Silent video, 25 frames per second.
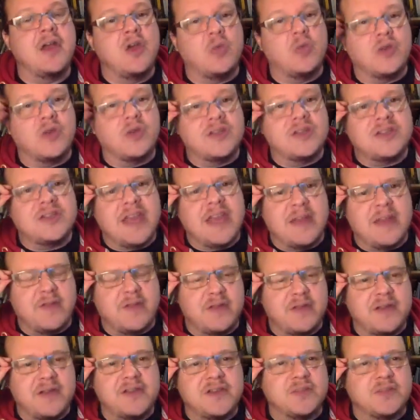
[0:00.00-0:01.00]
was
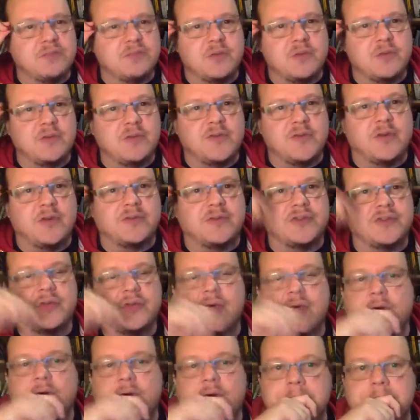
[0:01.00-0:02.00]
everything just moved
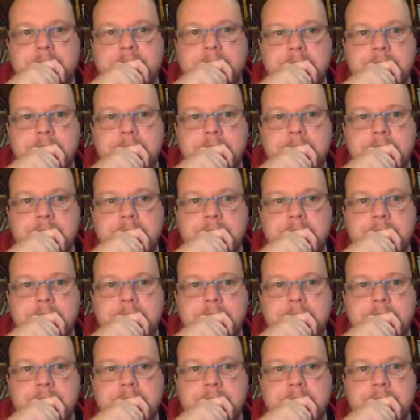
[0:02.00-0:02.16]
offshore.